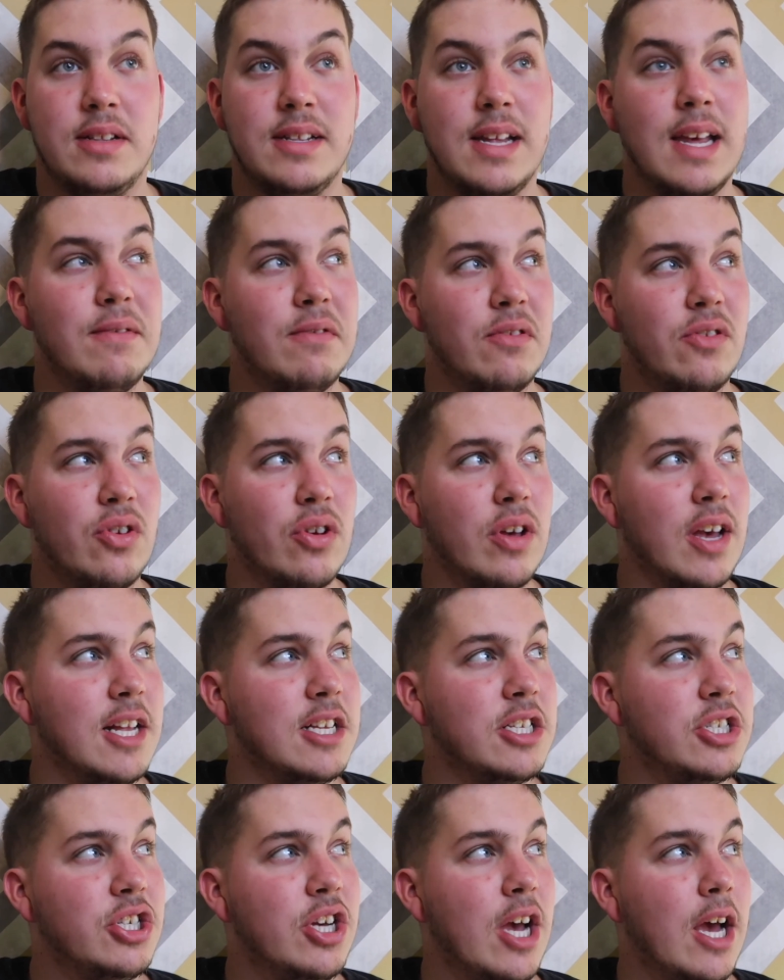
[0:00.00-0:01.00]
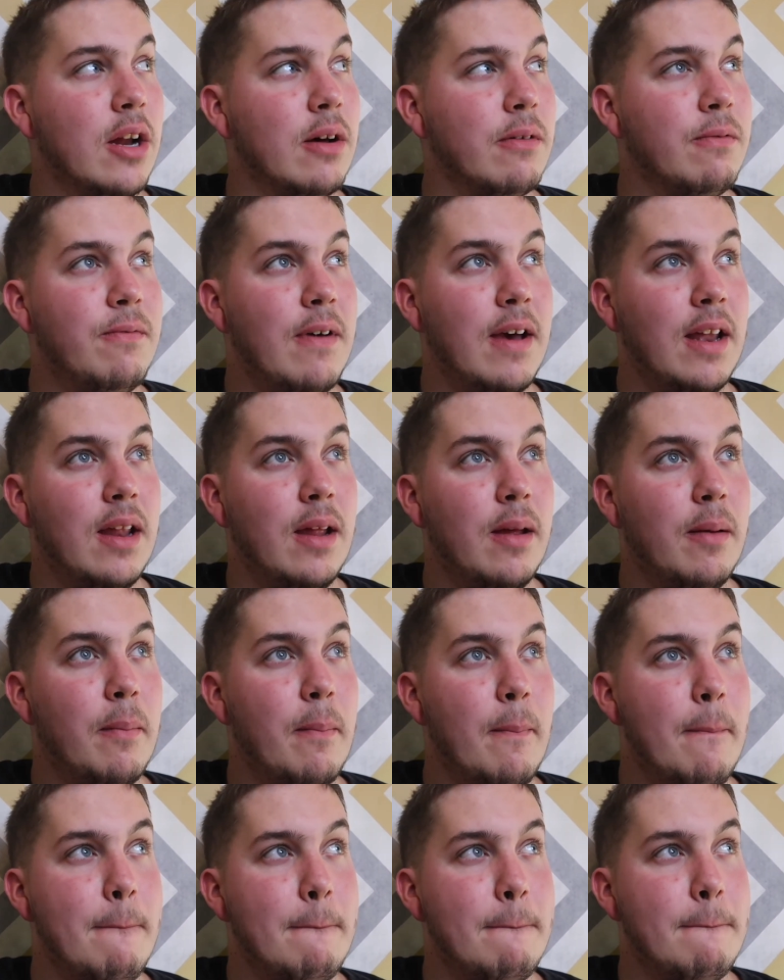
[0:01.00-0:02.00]
He even took it in shed. I fed
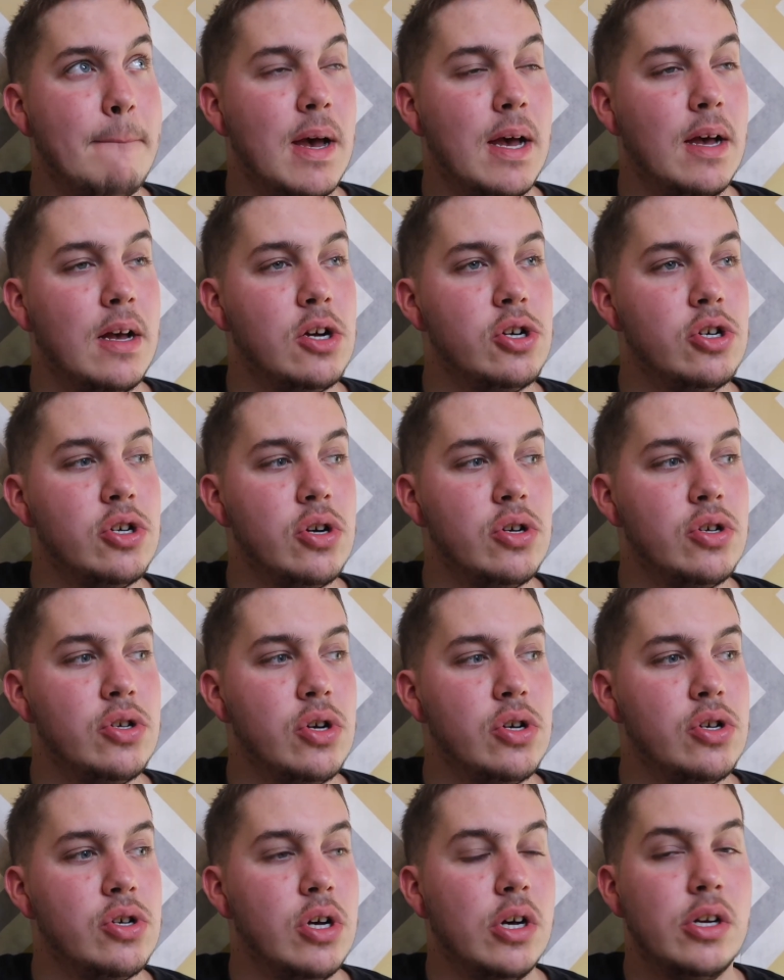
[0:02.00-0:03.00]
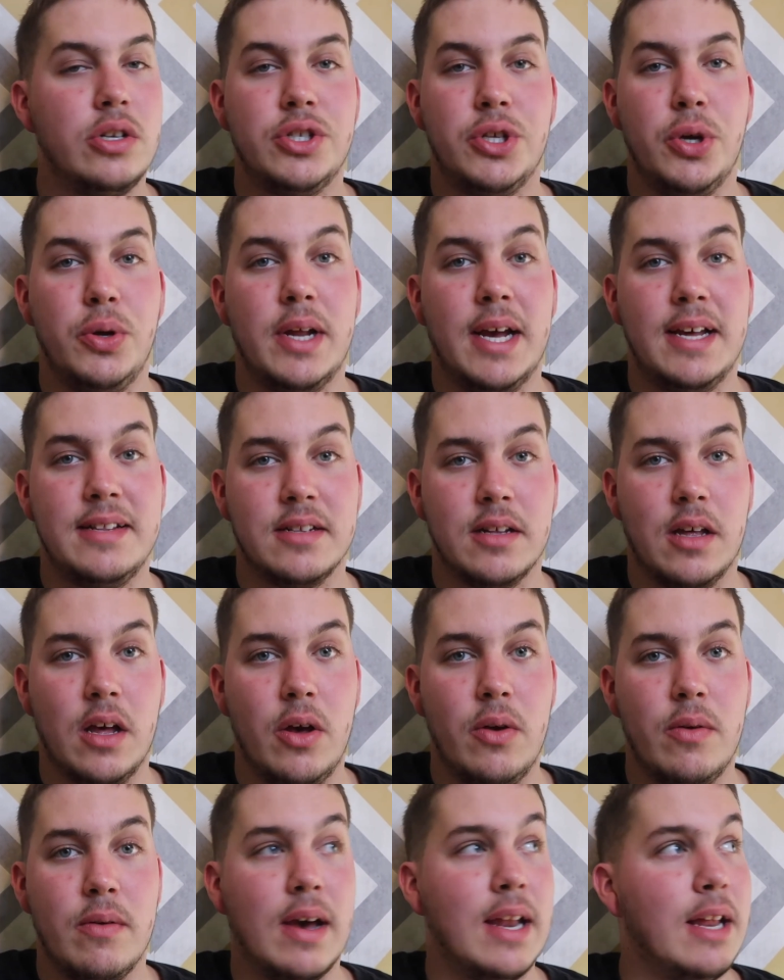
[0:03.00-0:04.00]
him 2 days
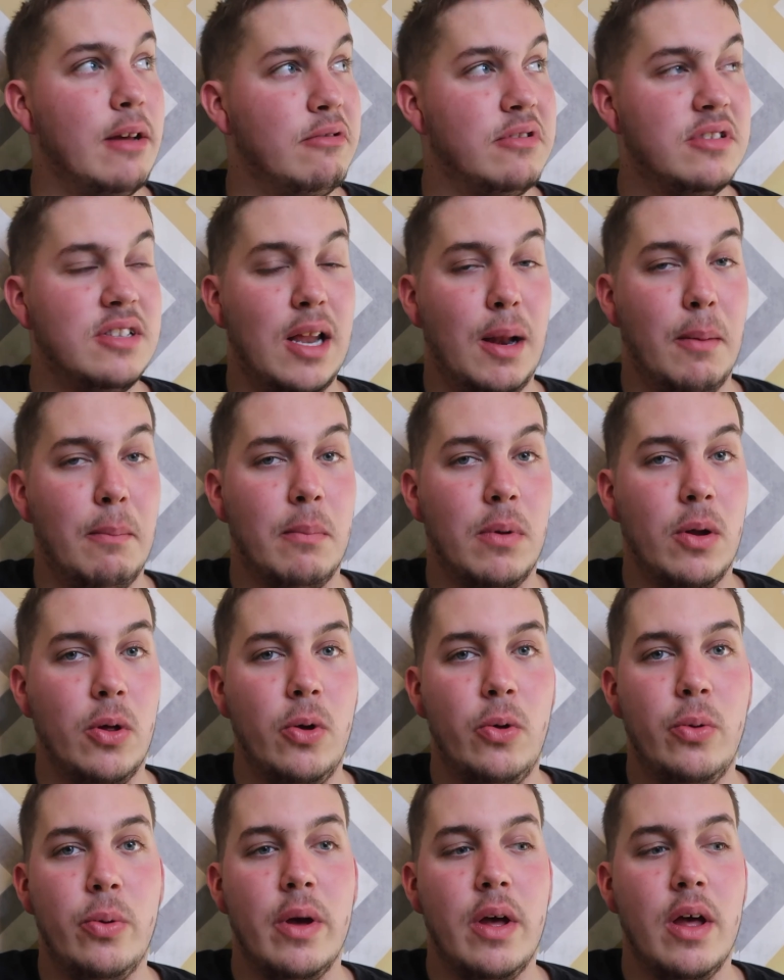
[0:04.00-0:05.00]
ago, and he was still in blue.